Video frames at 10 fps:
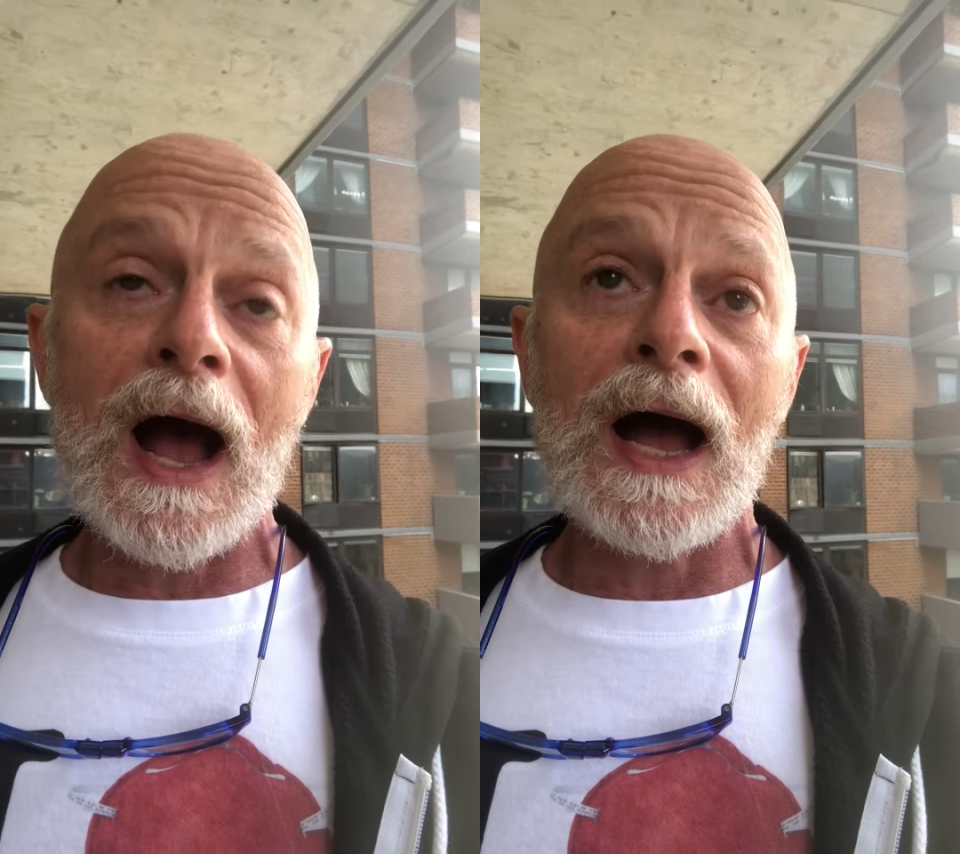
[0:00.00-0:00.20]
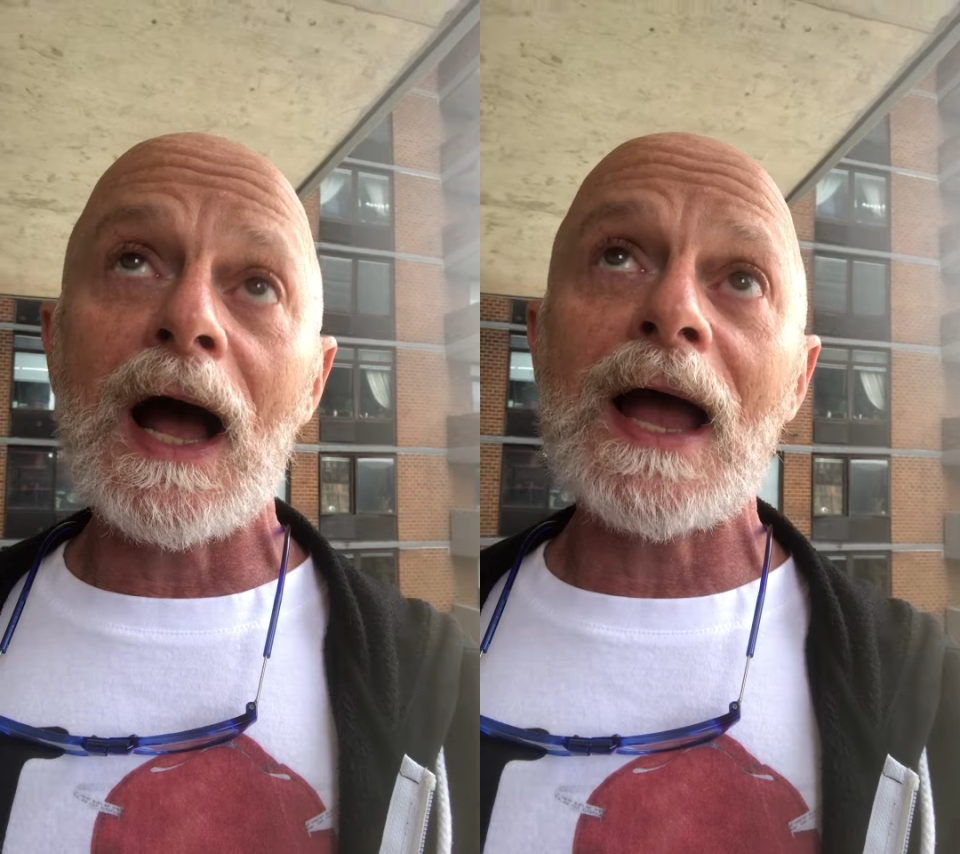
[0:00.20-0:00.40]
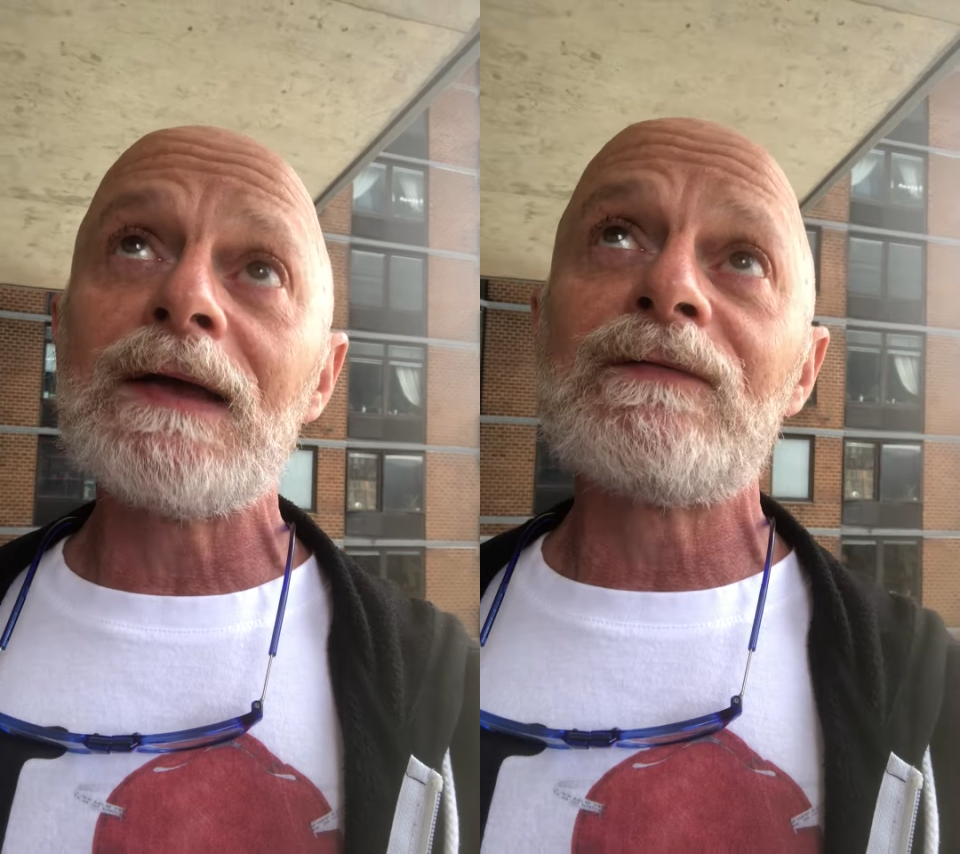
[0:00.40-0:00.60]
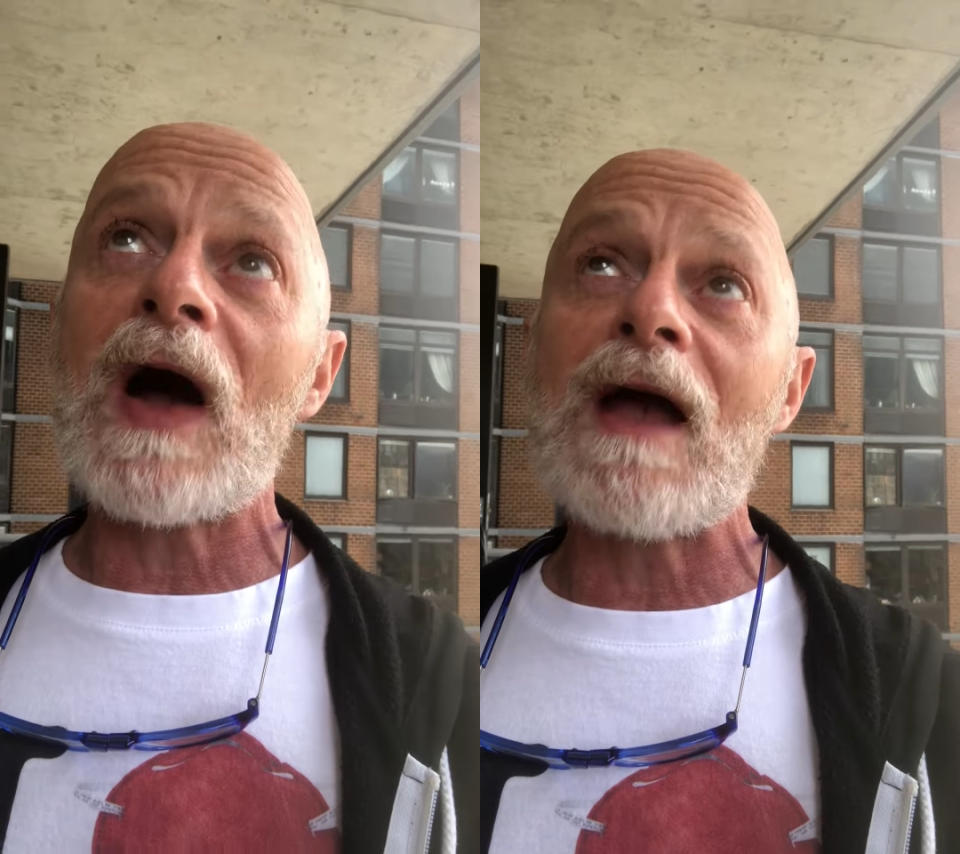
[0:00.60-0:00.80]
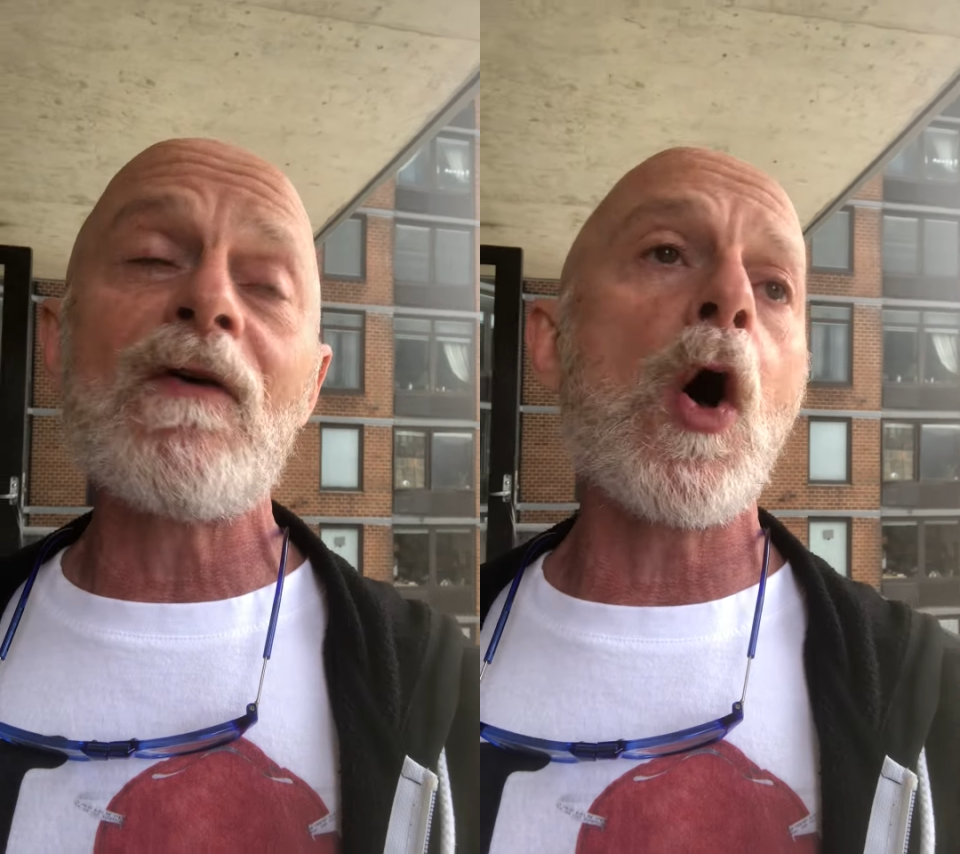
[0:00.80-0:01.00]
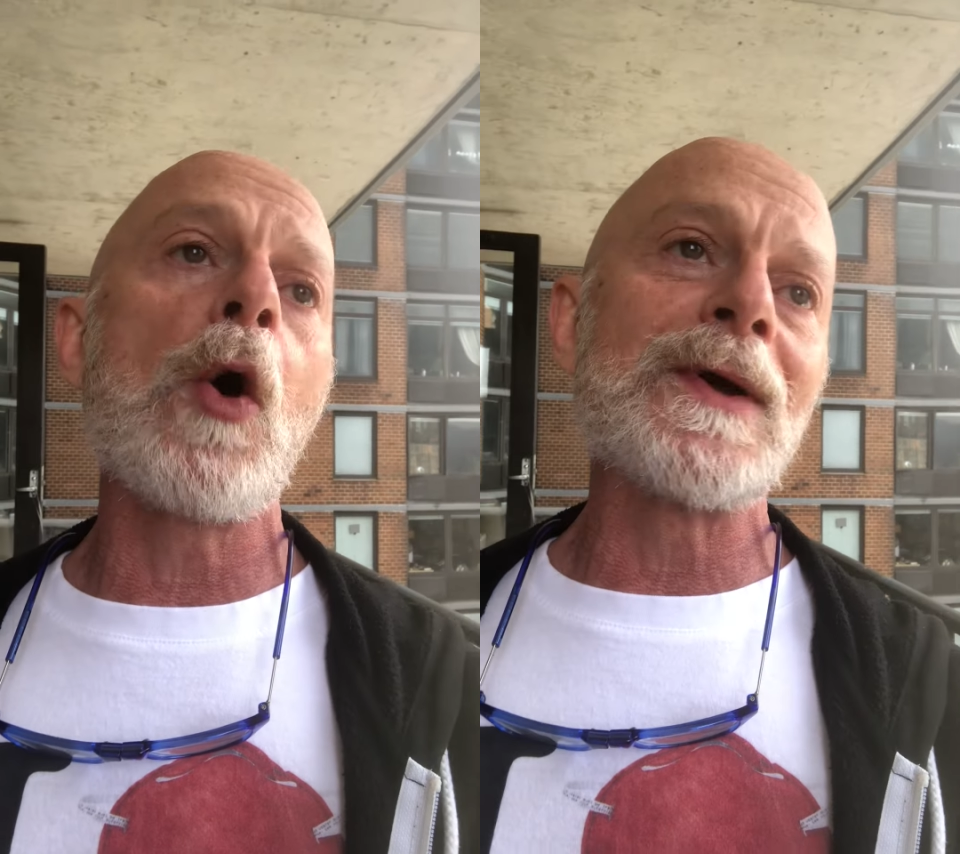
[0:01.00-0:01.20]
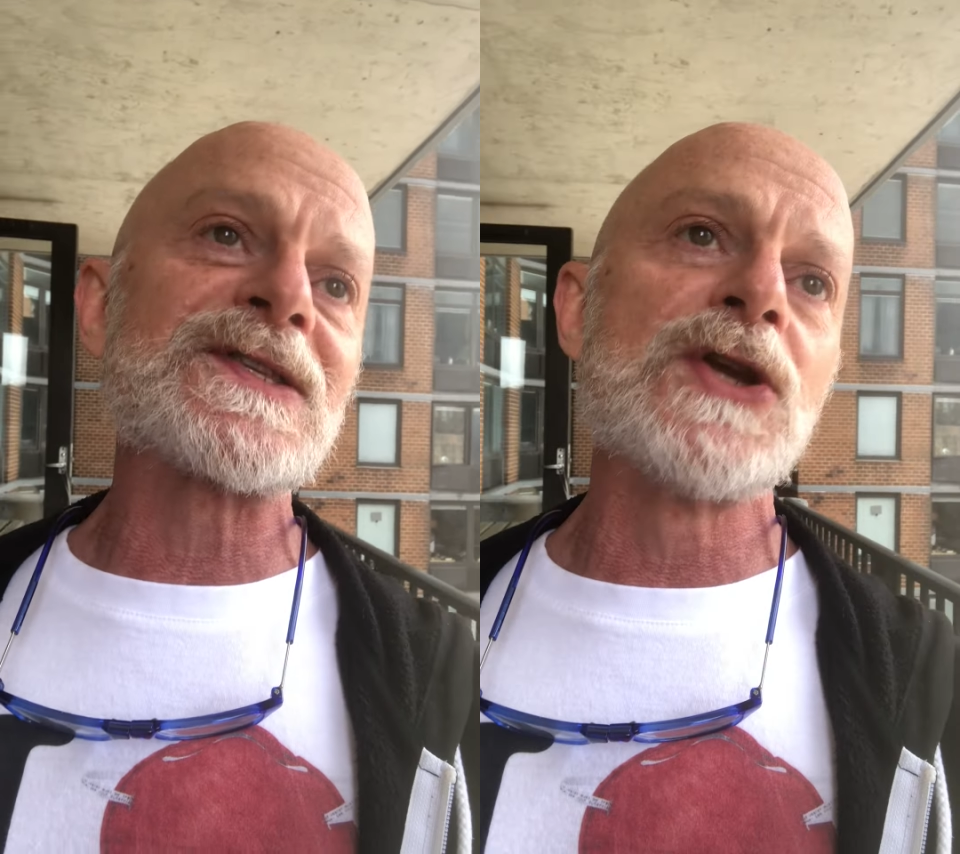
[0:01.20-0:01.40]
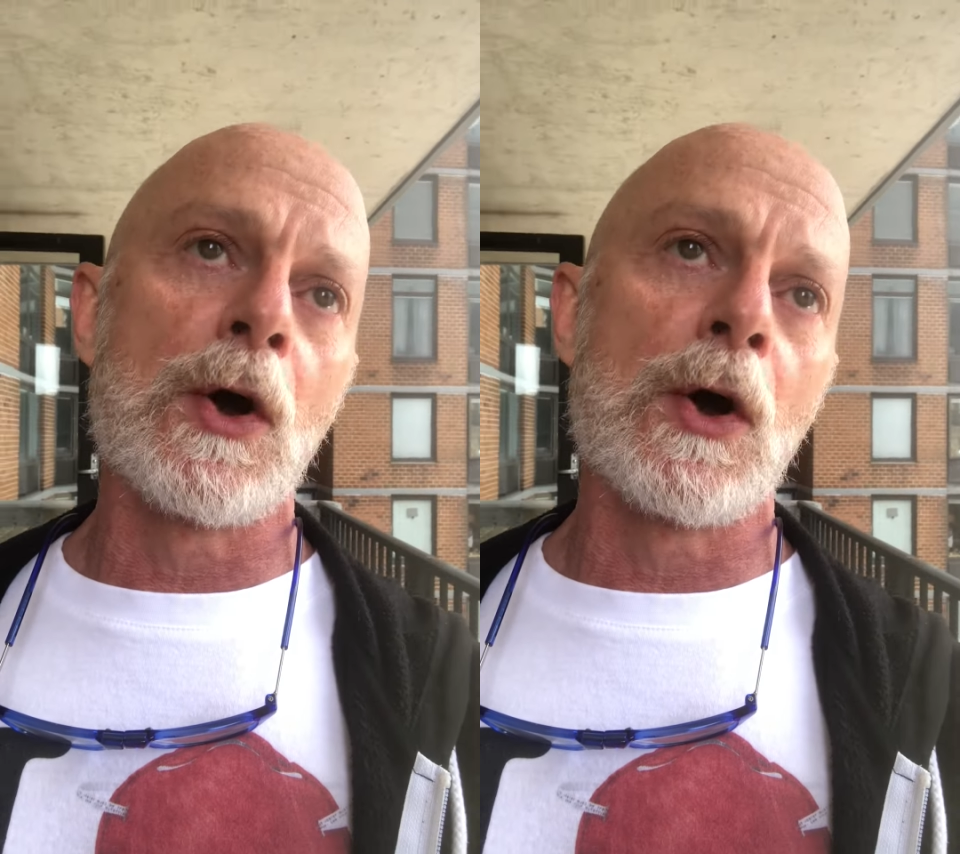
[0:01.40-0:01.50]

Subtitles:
I've always